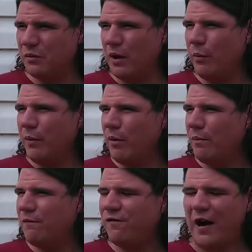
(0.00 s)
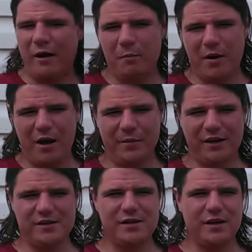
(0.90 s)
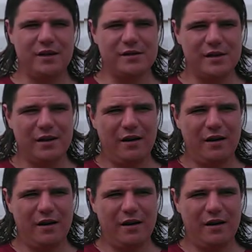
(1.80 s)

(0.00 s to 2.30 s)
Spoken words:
that we were firebombing cities